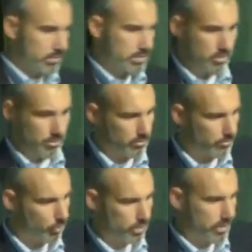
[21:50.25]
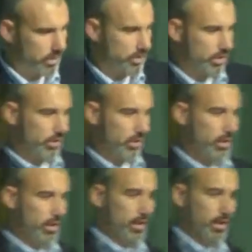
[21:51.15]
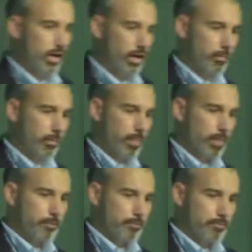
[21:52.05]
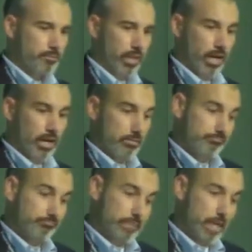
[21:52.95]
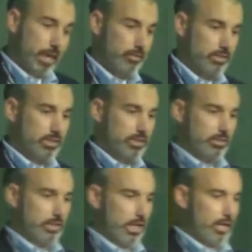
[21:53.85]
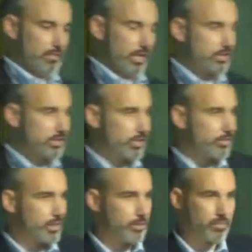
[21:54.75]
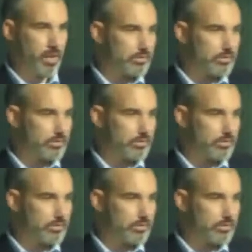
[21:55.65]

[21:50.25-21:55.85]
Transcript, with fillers: Um, so more data sharing. Um, obviously, there's a lot of data